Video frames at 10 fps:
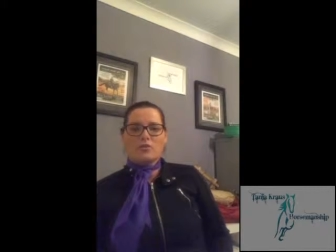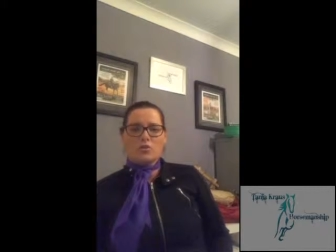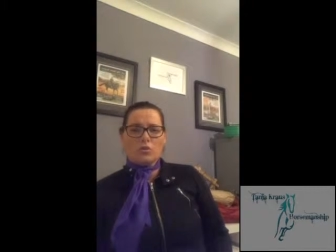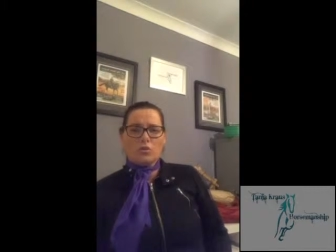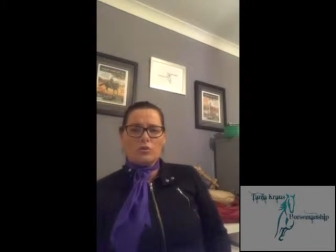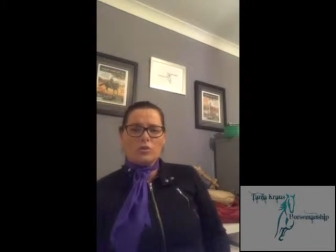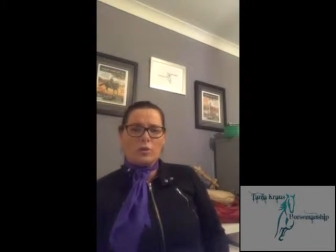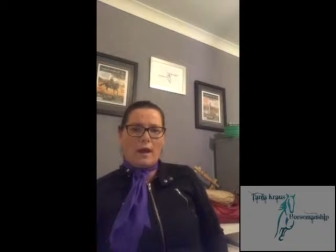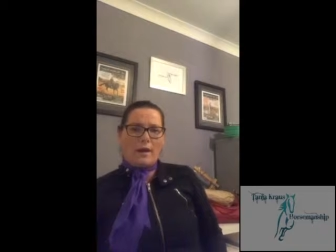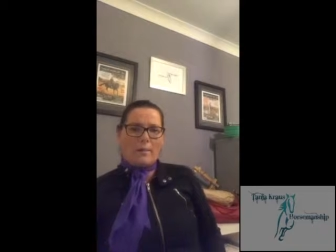true
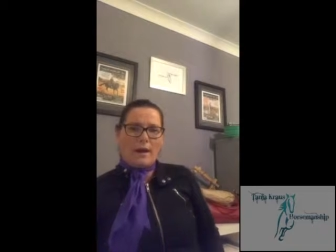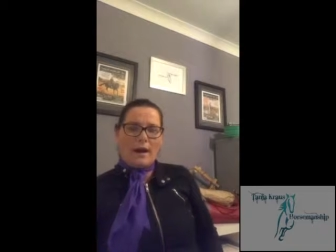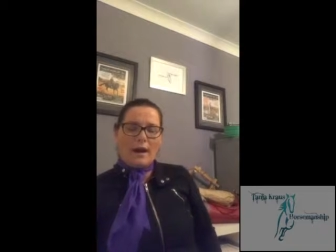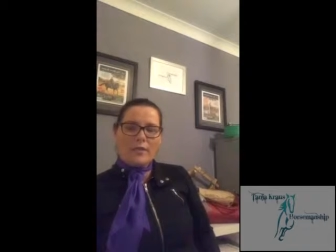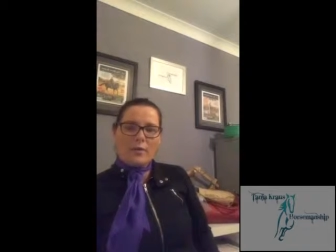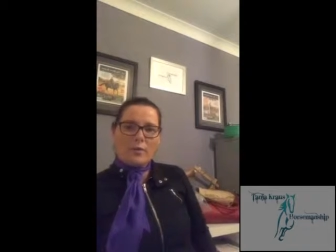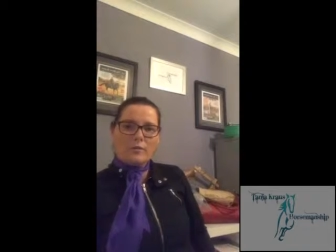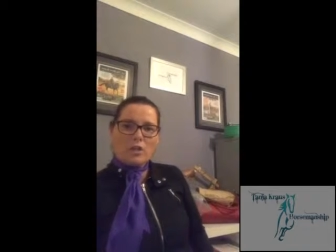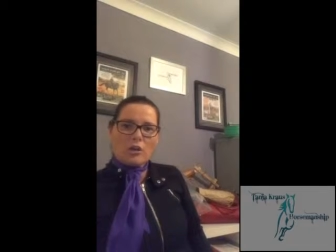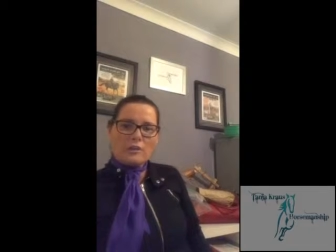to our path that
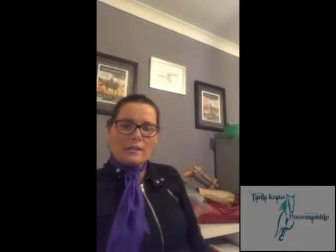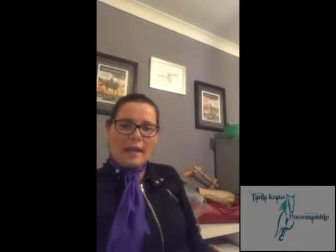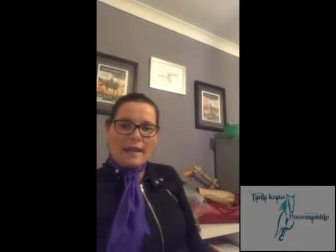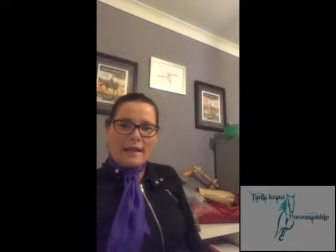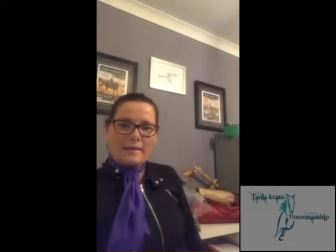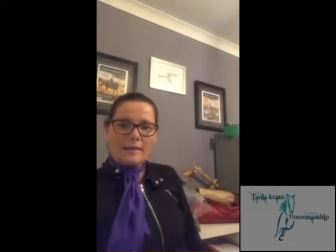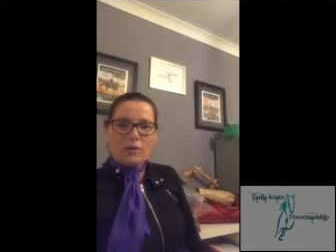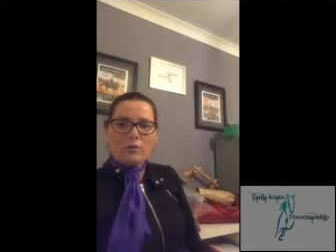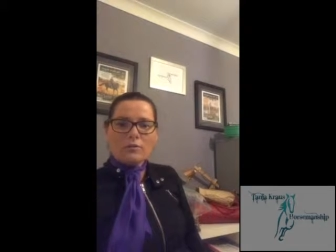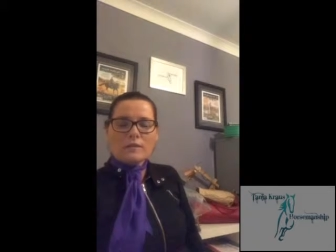we've chosen and
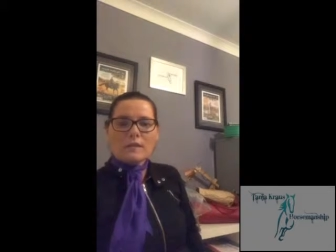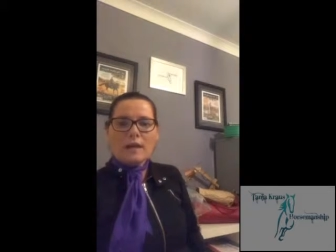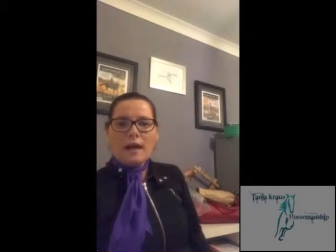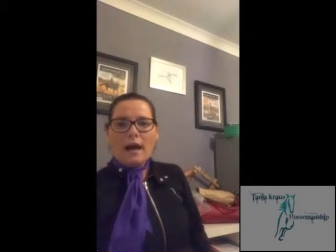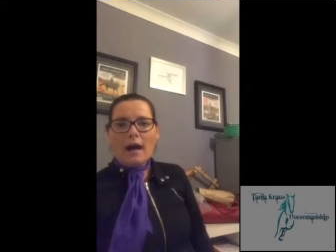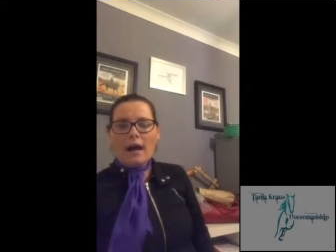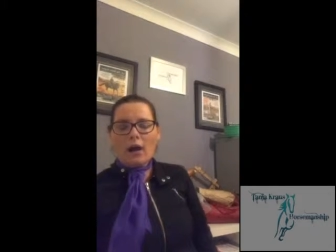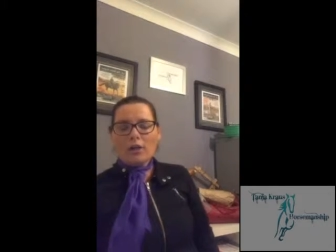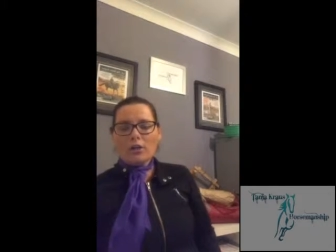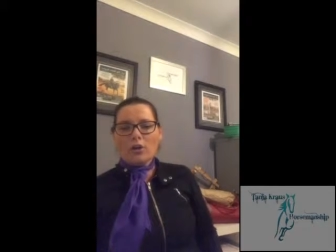ourselves.
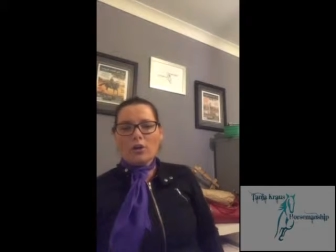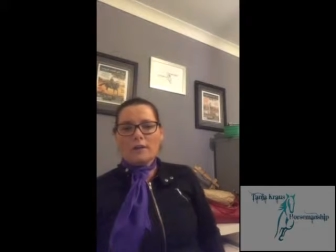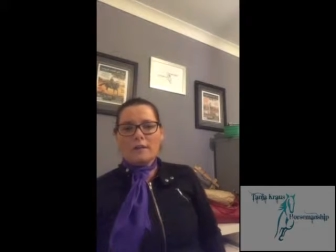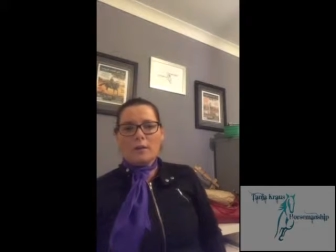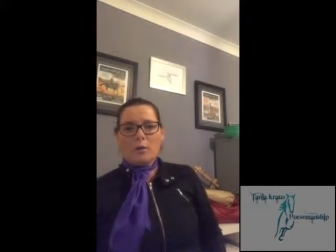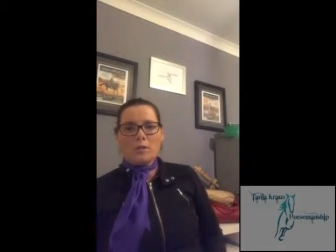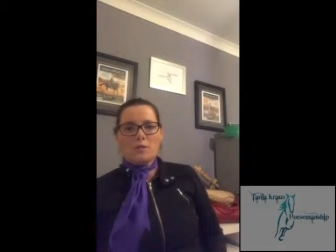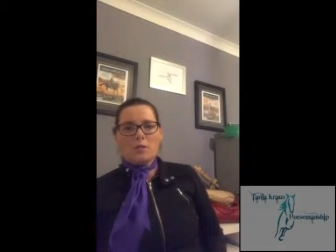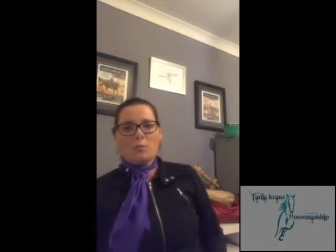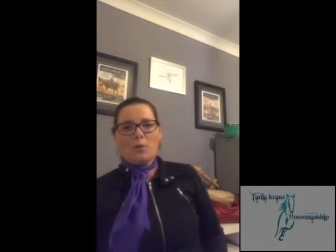I know in the
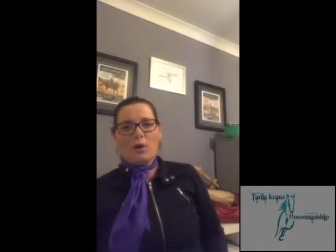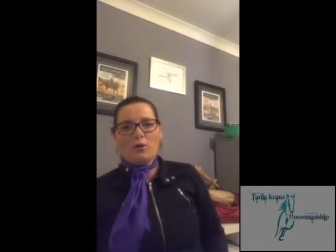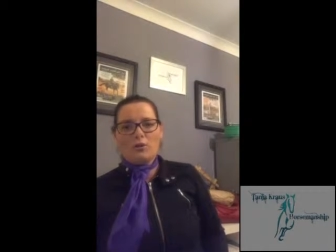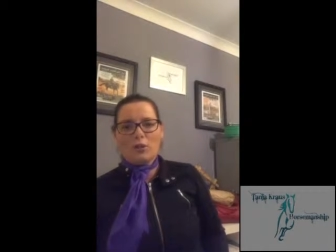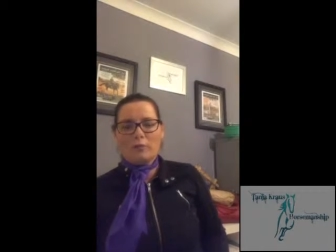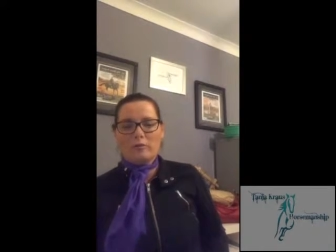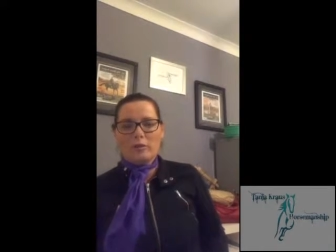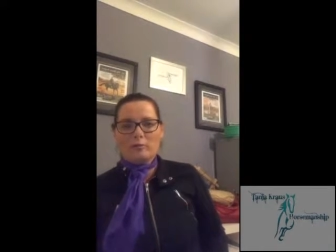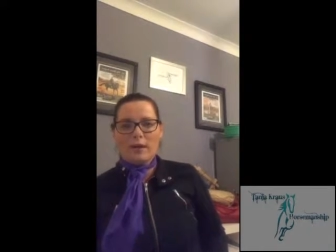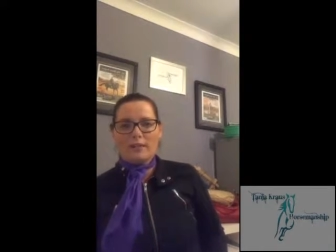equestrian world, you know, we've
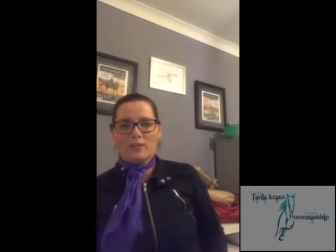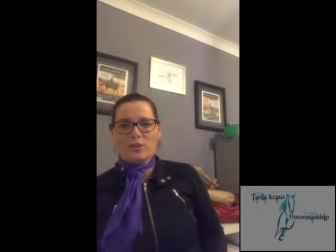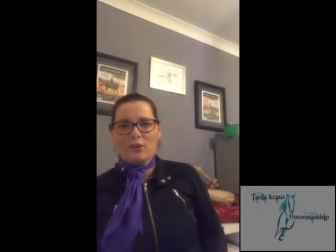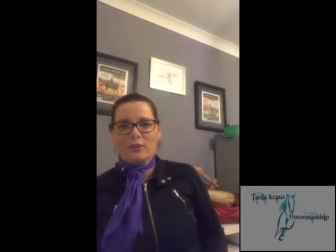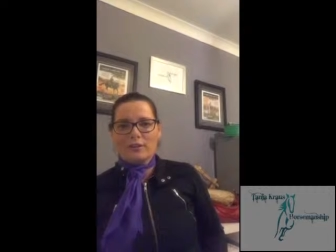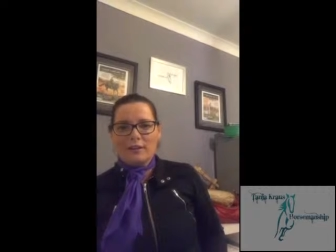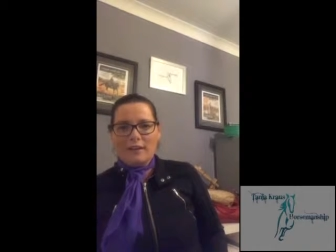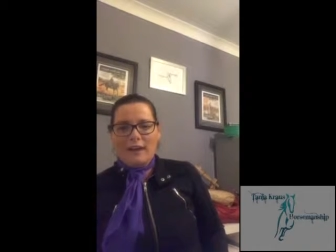got a running joke.